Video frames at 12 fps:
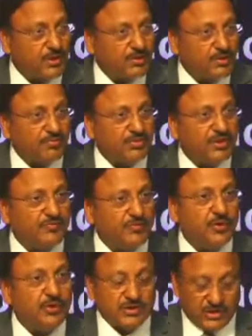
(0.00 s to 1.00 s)
with a
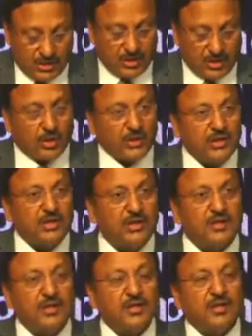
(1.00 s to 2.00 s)
full security,
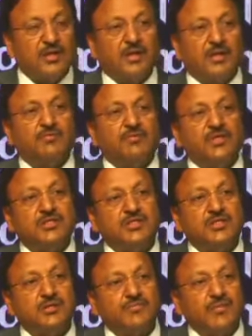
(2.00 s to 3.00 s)
in which
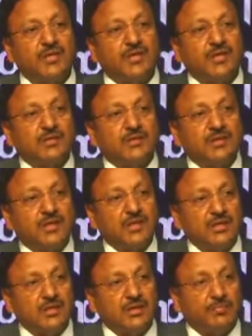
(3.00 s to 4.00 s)

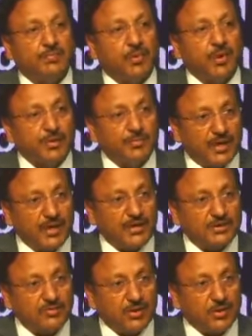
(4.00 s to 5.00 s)
the polling
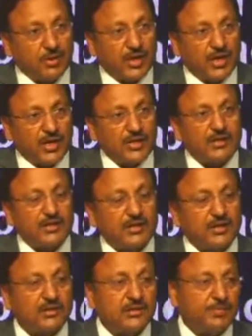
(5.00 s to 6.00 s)
parties will go and
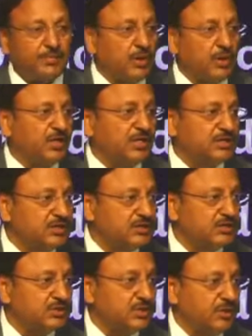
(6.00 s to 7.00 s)
the polling
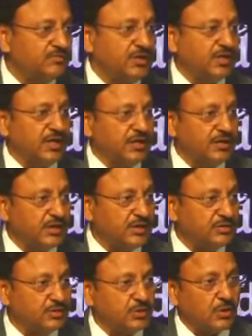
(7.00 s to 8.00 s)
agents of the
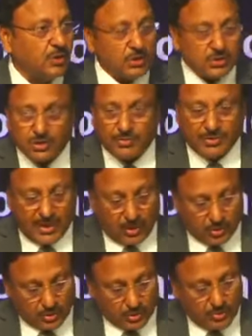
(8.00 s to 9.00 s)
candidates would also be
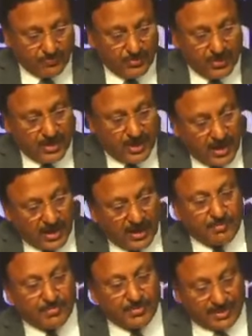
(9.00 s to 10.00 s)
allowed to
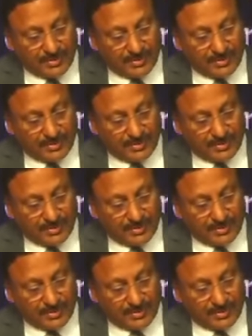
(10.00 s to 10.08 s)
accompany.